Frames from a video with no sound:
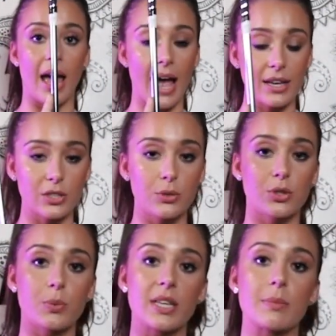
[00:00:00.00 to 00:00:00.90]
As you
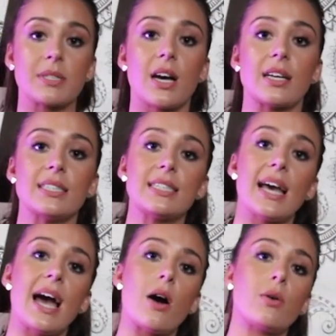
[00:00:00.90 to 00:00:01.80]
swing the baton
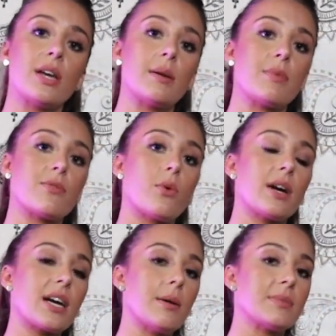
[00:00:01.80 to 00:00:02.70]
down and before
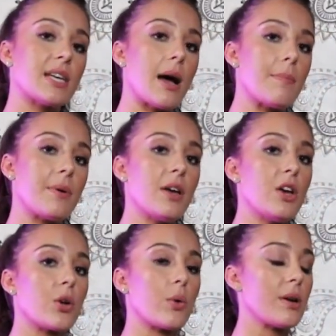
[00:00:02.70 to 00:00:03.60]
it comes up,
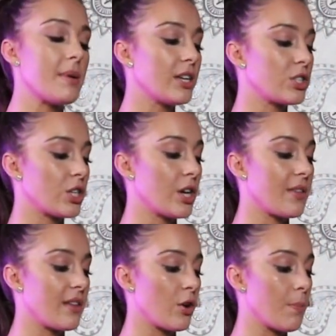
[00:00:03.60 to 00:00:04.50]
you want to make sure
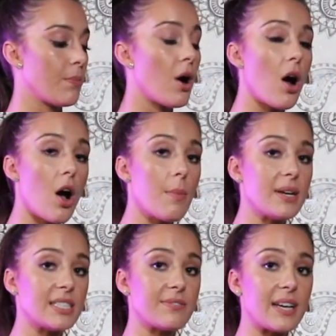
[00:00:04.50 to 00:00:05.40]
that your palm
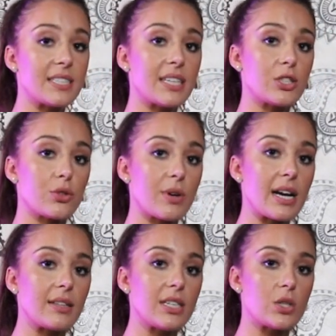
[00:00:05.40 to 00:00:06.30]
is facing
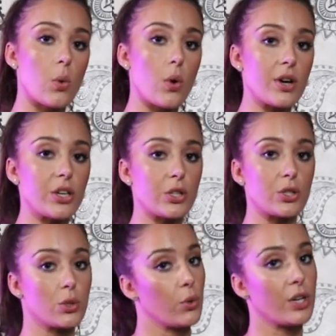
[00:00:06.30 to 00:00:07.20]
directly toward your
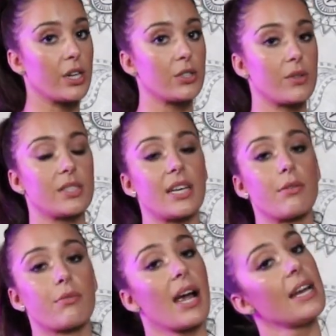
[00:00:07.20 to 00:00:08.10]
shoulder. So this is
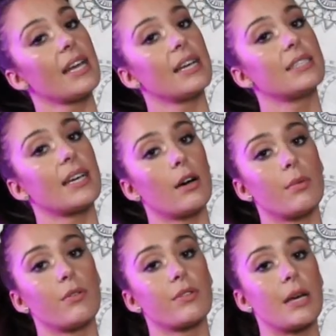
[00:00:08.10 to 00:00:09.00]
a right hand
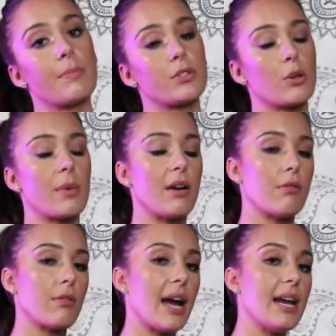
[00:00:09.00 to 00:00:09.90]
elbow flip, so my
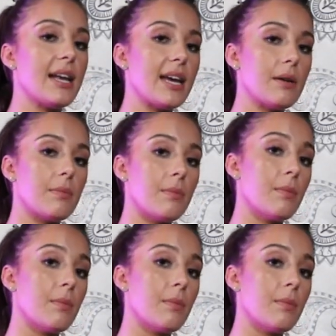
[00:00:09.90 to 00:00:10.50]
right hand